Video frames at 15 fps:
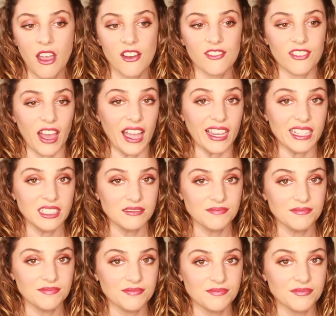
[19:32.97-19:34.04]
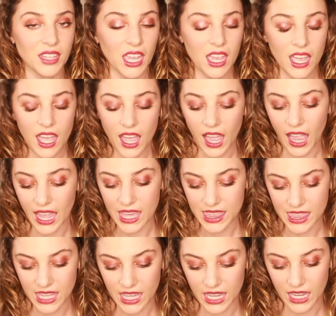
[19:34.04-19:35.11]
fine. I
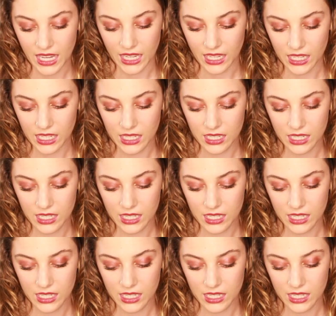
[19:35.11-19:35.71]
think